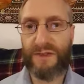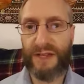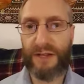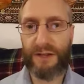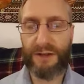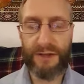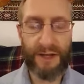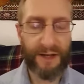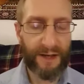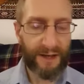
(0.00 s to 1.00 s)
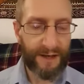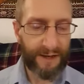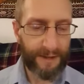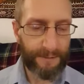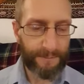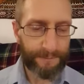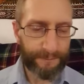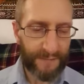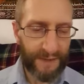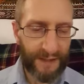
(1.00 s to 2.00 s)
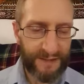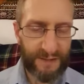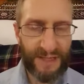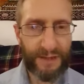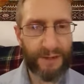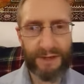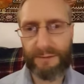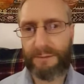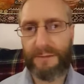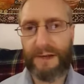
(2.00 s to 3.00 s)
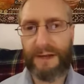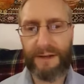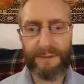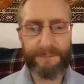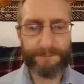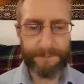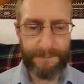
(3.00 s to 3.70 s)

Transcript: the Earth. So anyway, in